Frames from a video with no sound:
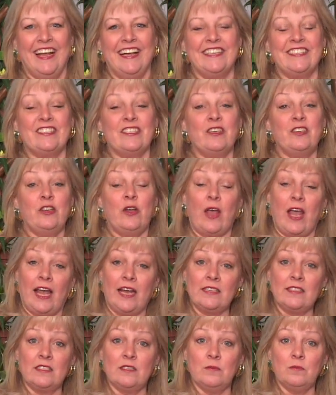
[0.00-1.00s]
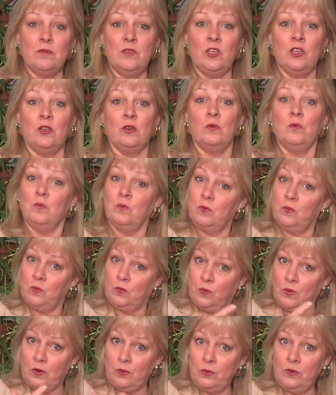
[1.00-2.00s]
So you ask them, you know,
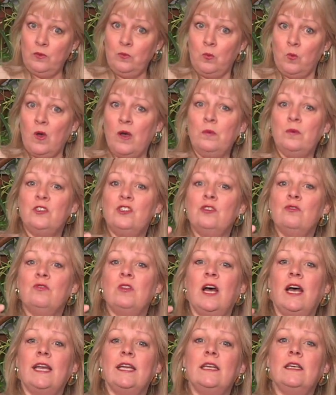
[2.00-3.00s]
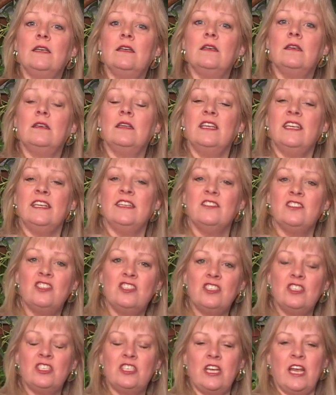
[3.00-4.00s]
what would you like
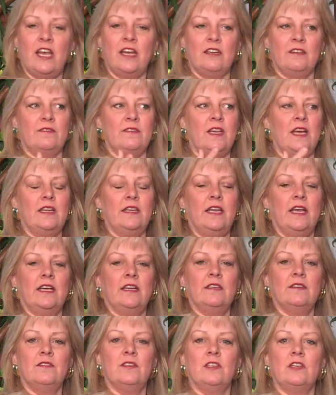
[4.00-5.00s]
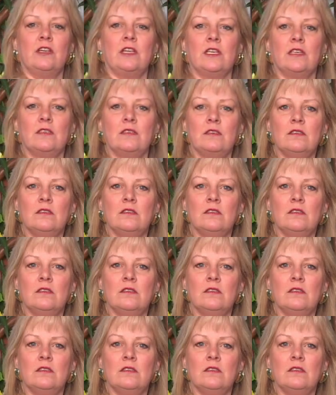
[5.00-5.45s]
instead of that negative learning?